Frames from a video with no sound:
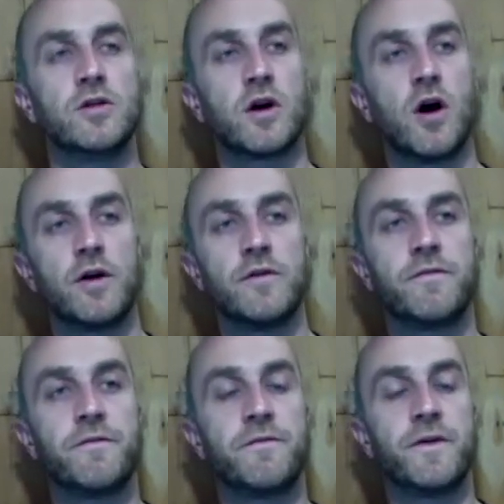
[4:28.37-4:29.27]
kind of
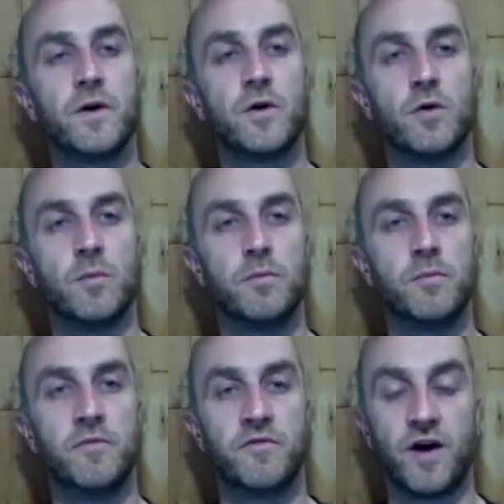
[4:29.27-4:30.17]
film
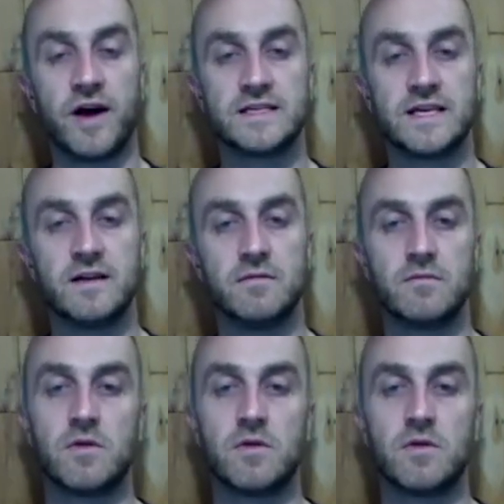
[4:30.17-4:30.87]
fighting